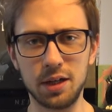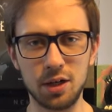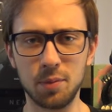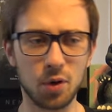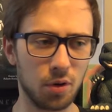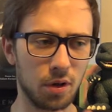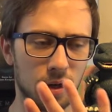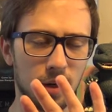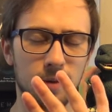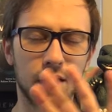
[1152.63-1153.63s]
he or her
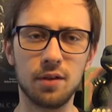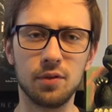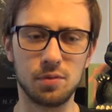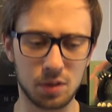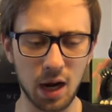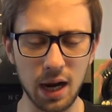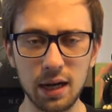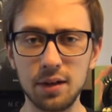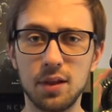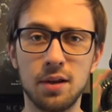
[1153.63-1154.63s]
uh, kind of
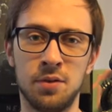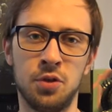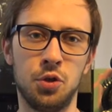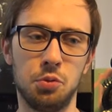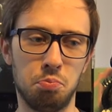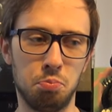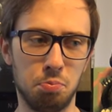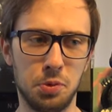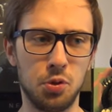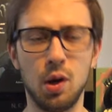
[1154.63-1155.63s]
dying, then you,
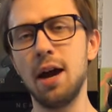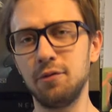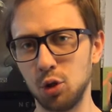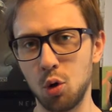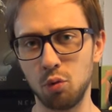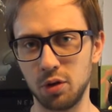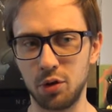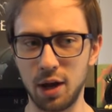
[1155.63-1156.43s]
you have to go there.